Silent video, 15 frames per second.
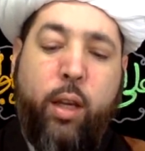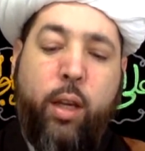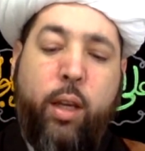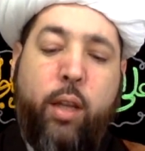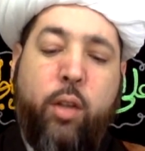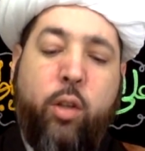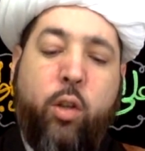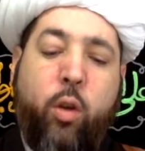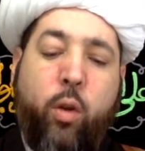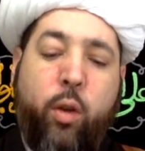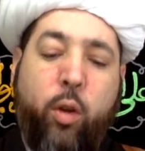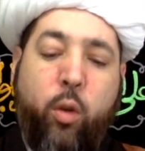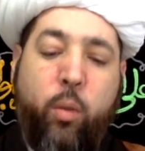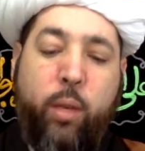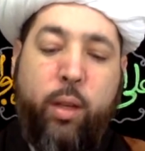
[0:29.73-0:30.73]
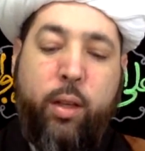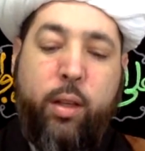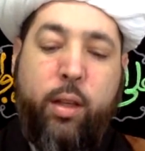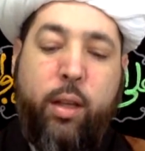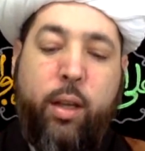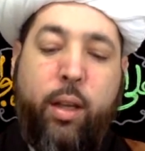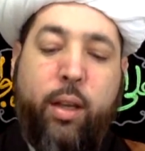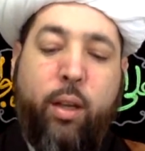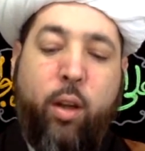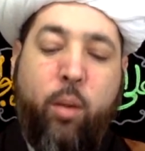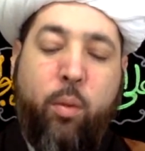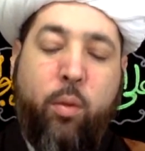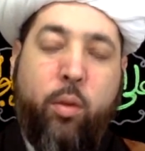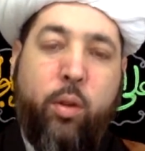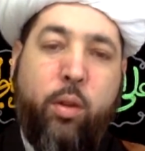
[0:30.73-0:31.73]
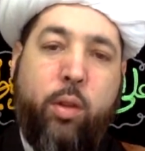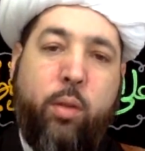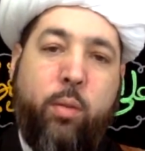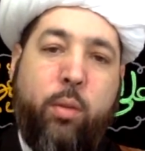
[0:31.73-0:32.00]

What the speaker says: It's showing humility and humbleness.